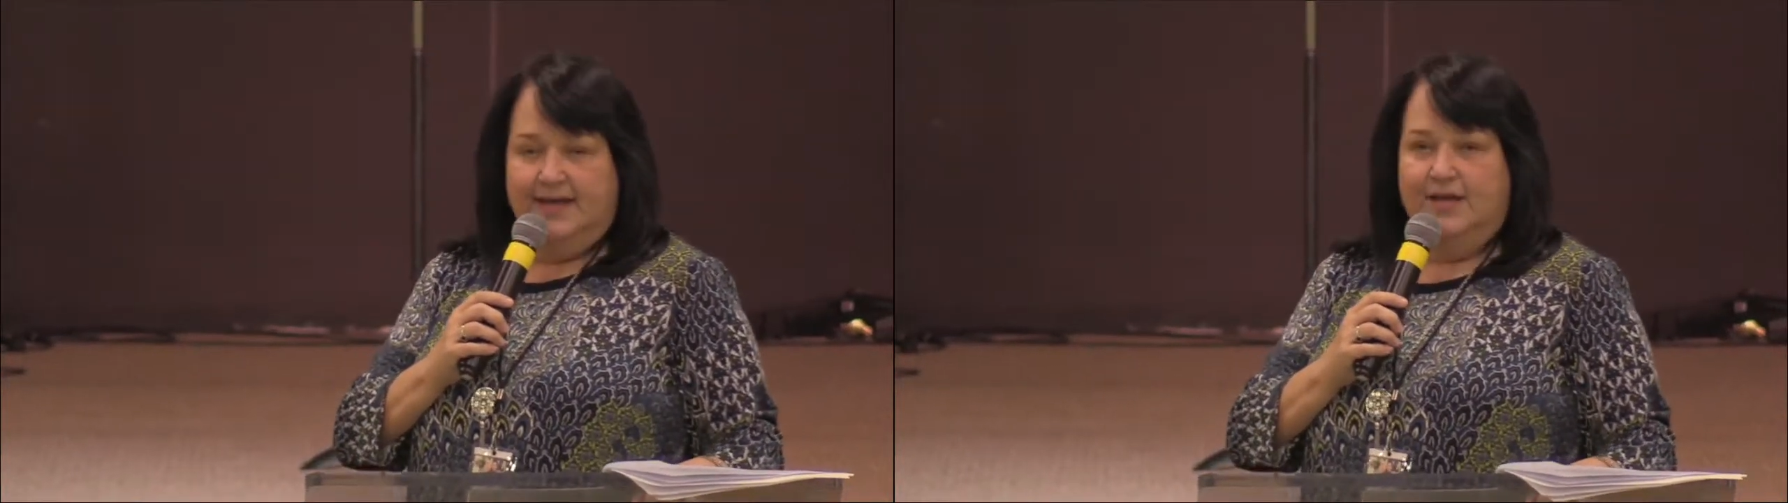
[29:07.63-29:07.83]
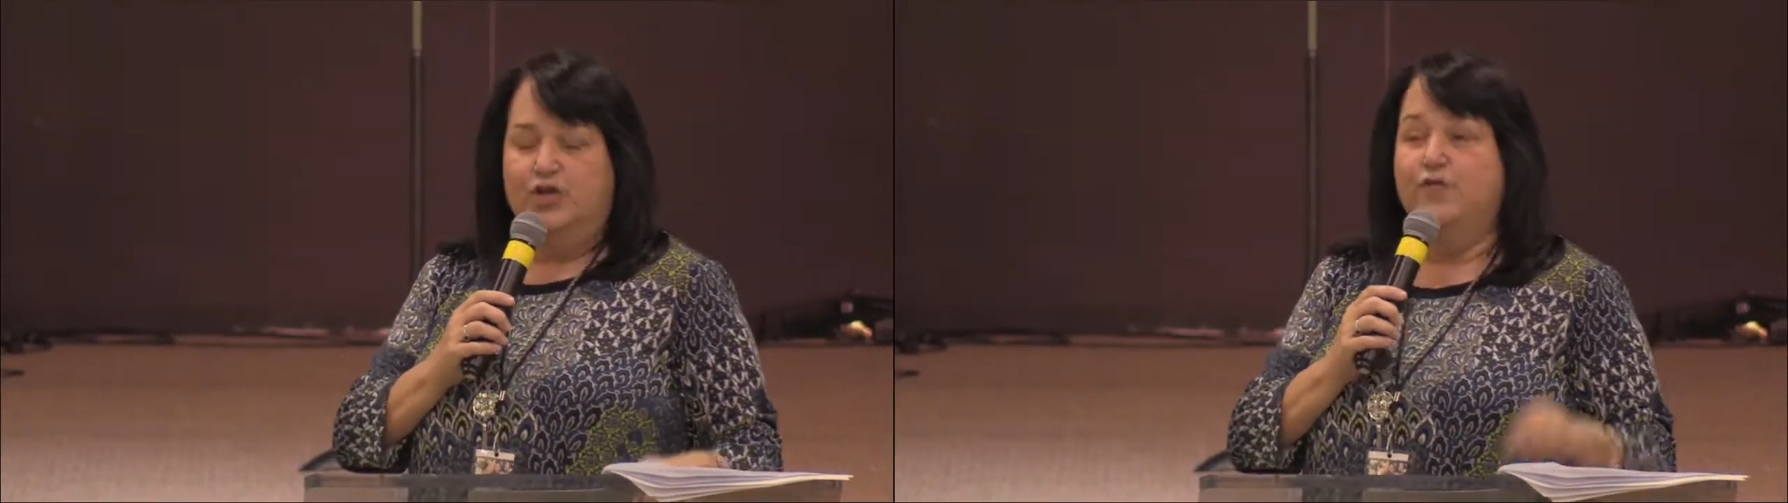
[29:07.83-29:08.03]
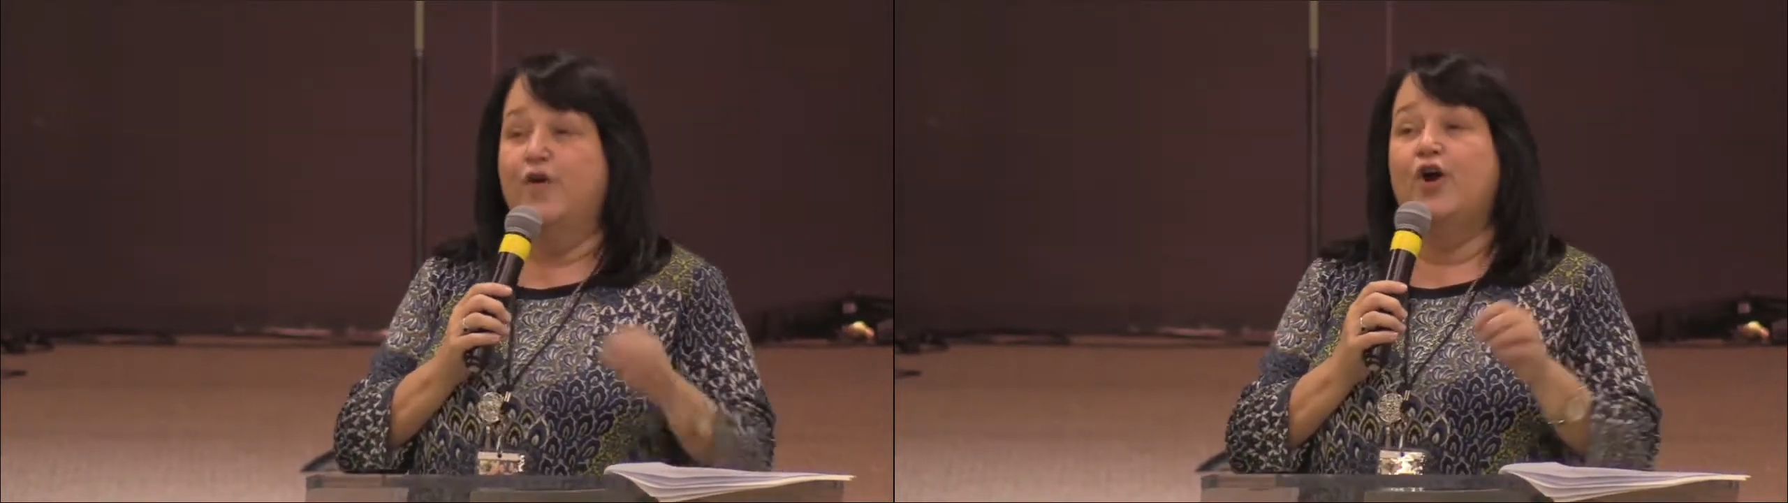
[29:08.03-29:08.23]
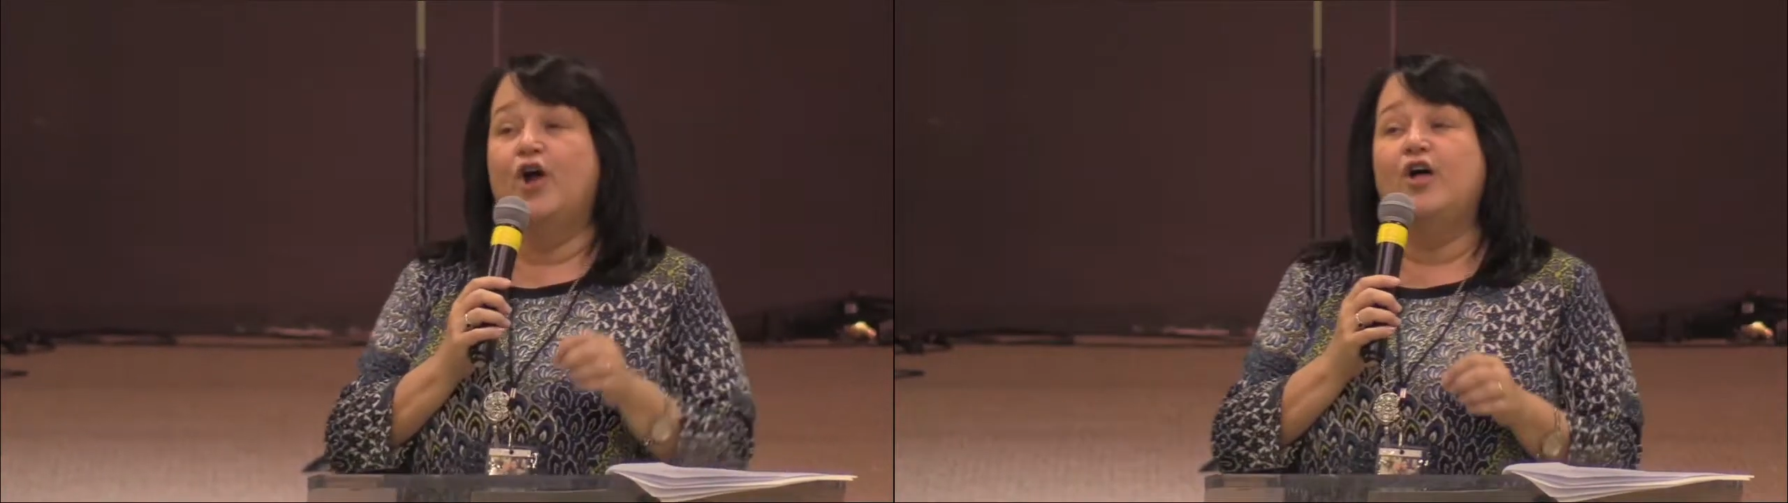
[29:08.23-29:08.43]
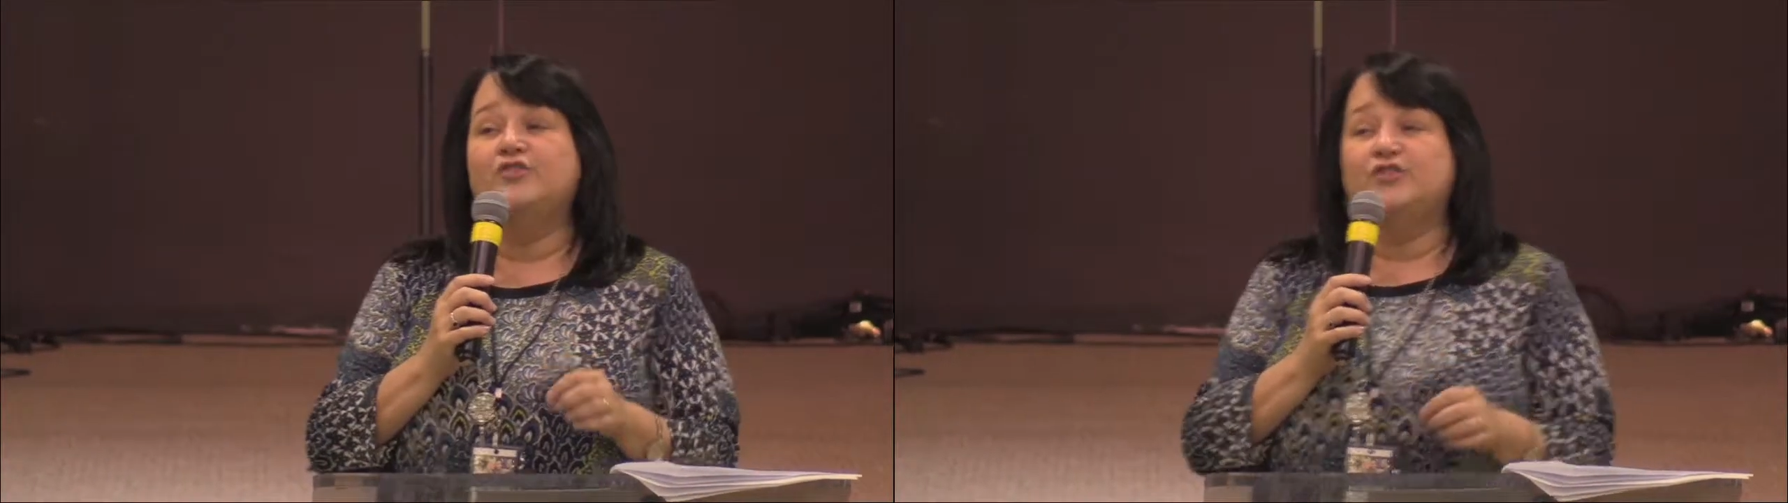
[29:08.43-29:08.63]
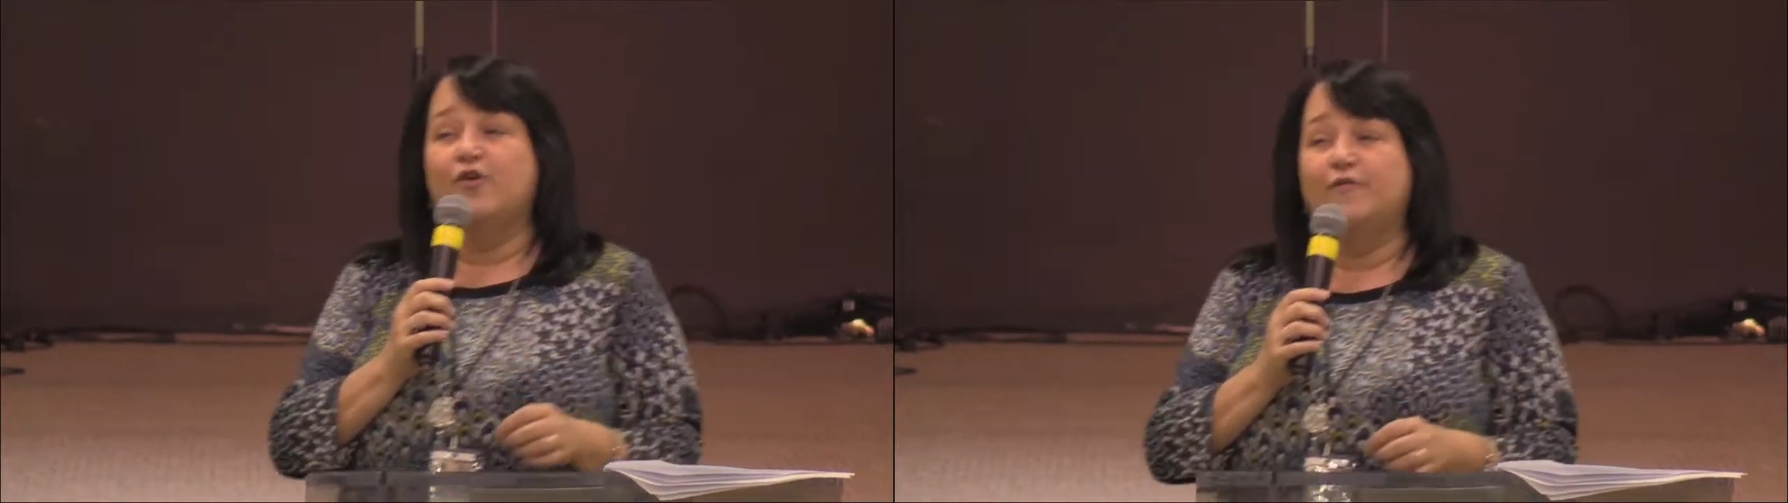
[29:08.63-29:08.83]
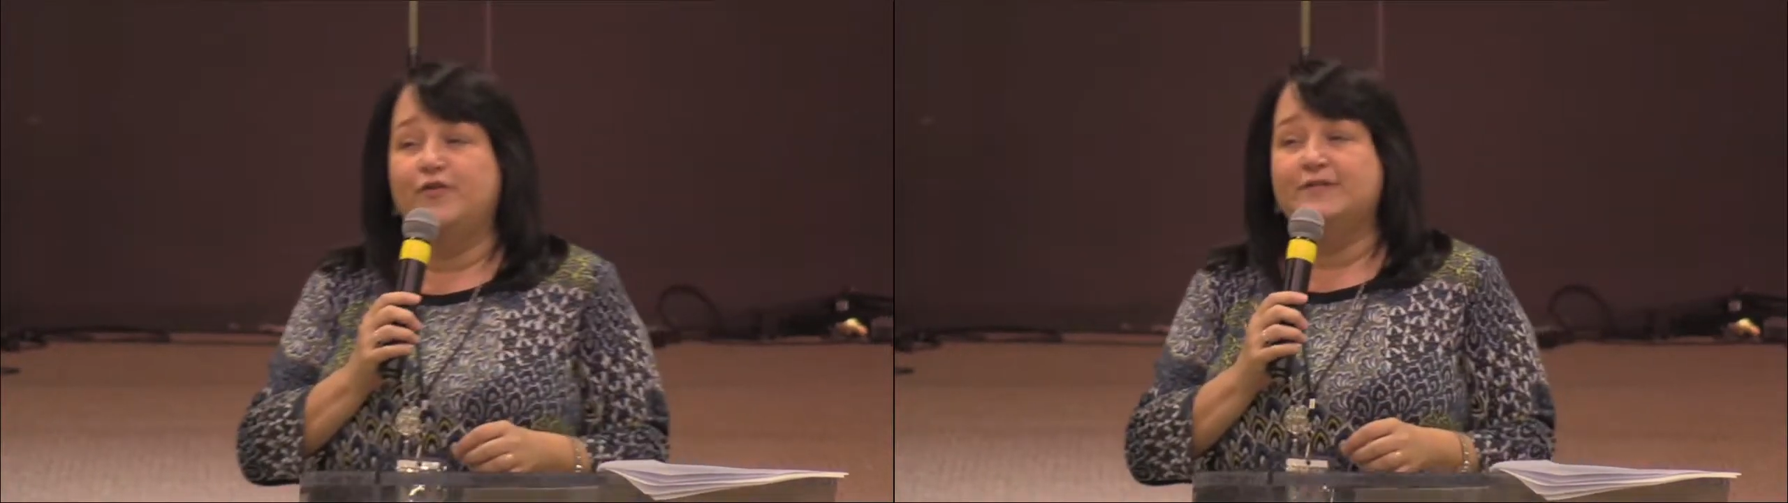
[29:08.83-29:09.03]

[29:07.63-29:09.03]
You've heard also a few